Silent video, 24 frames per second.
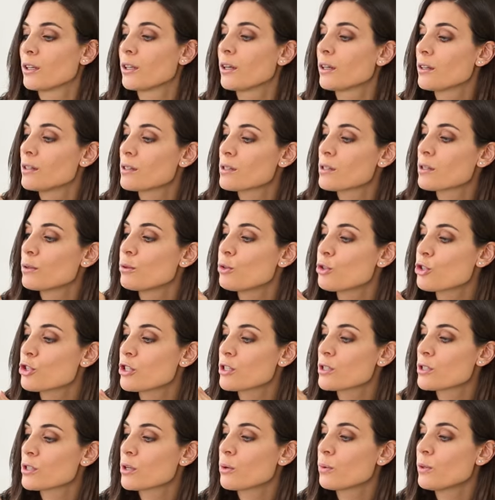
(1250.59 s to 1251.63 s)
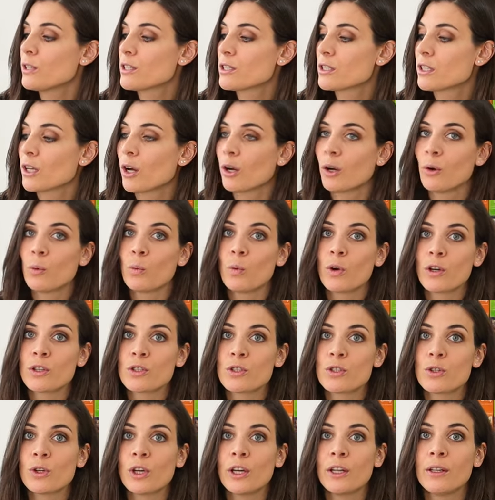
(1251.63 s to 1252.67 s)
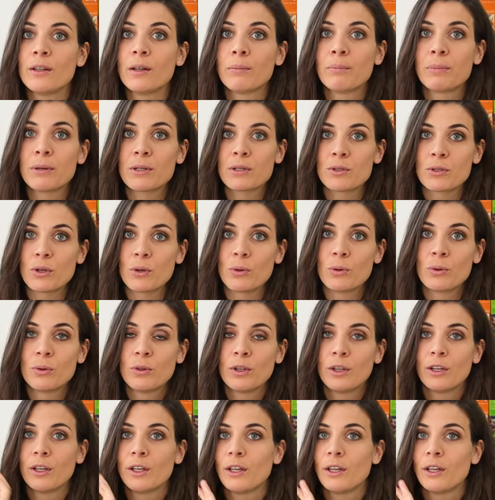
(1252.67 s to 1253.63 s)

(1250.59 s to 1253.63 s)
The solutions only start once you hit the puzzle.